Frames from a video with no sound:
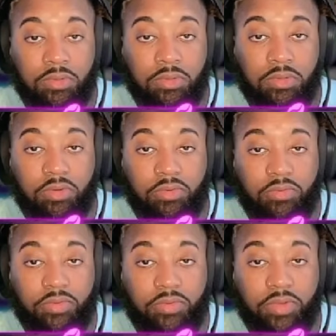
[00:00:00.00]
to
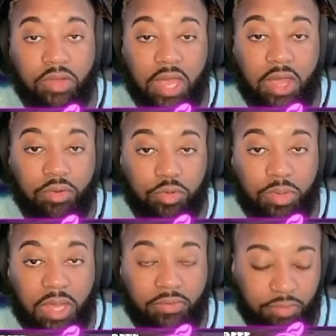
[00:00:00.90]
reveal our new
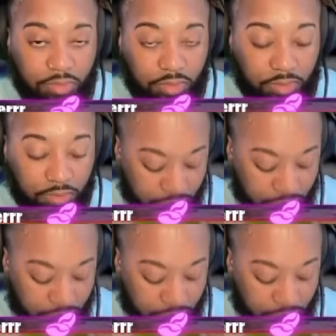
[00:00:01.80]
platform.